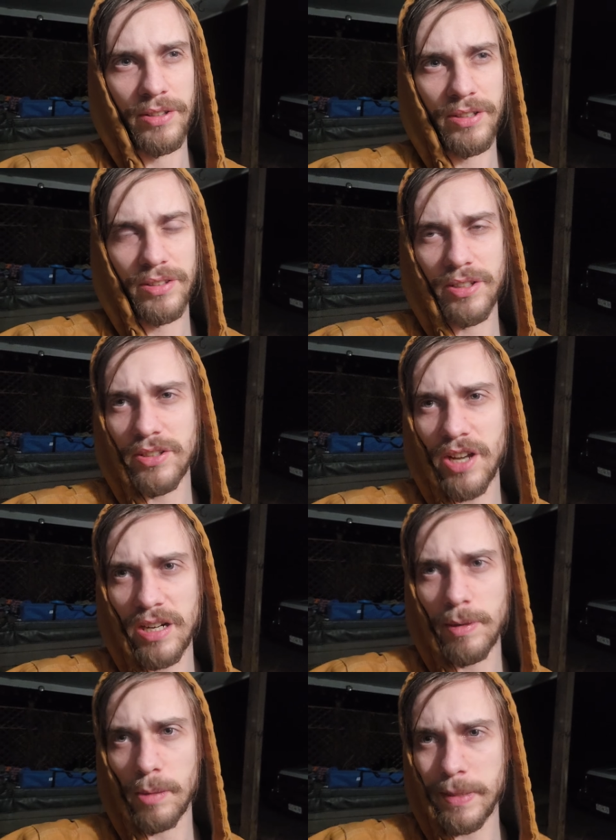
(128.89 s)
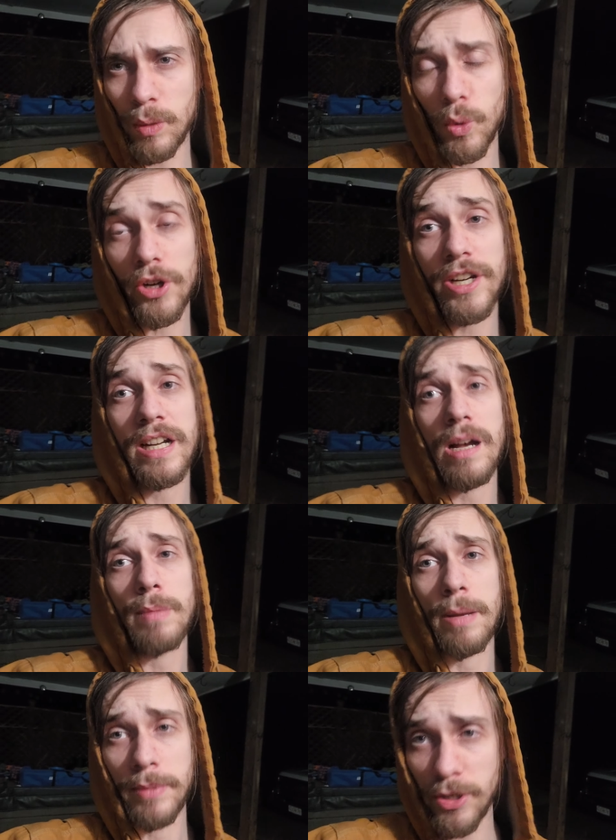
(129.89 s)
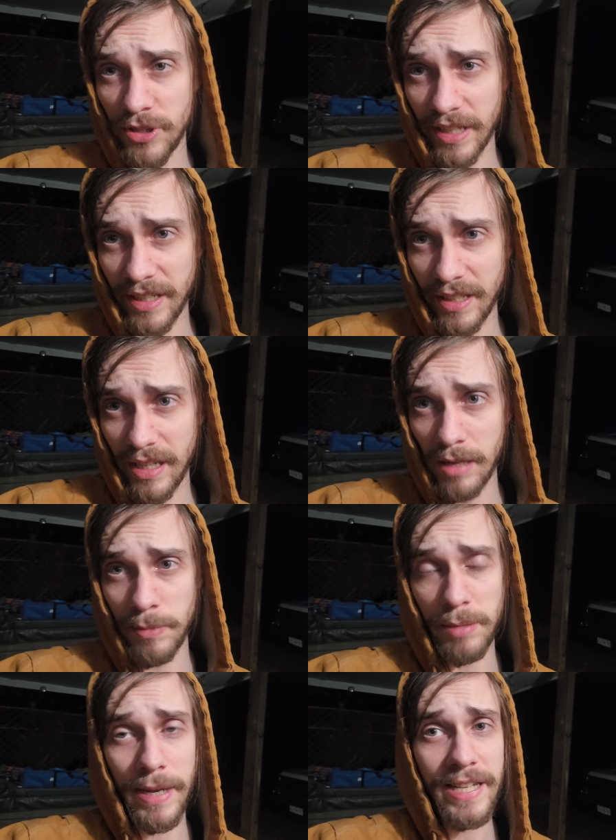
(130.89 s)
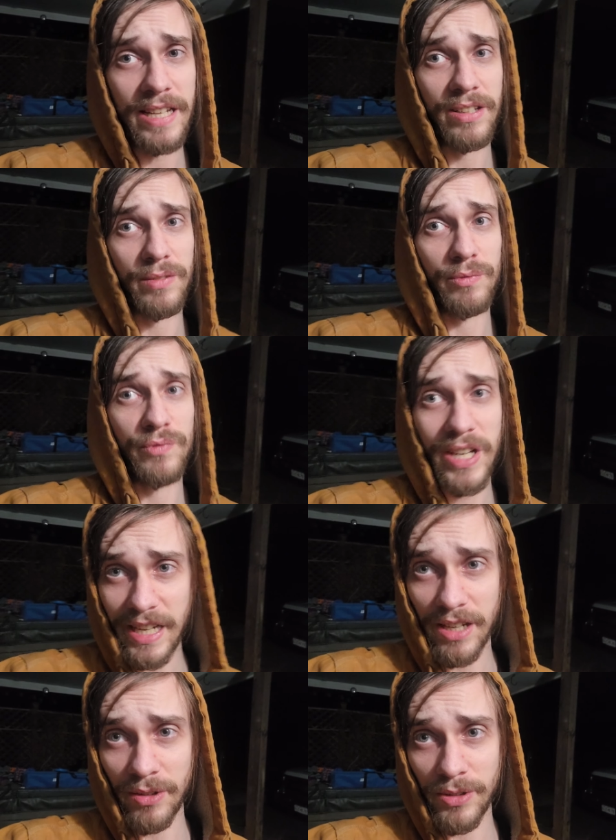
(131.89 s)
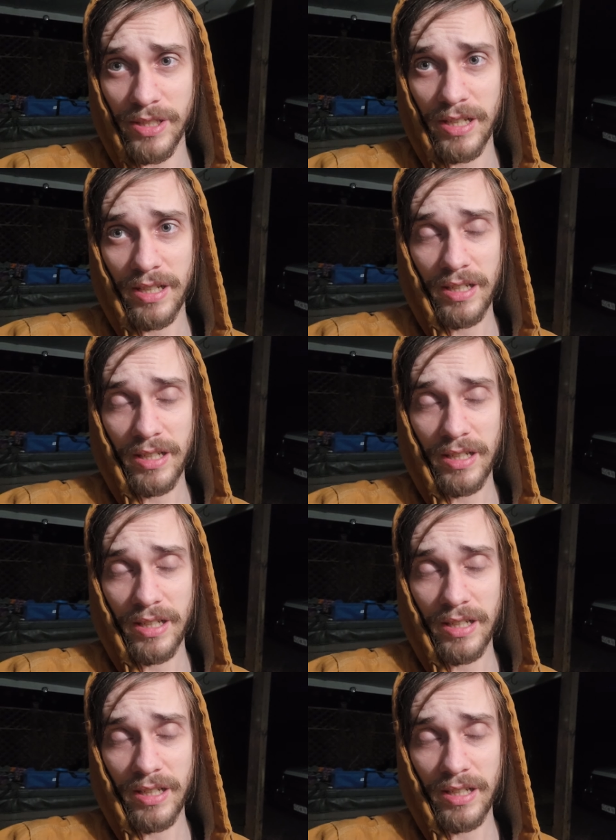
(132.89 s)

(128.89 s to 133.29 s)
They're talking about me working on my music and me making videos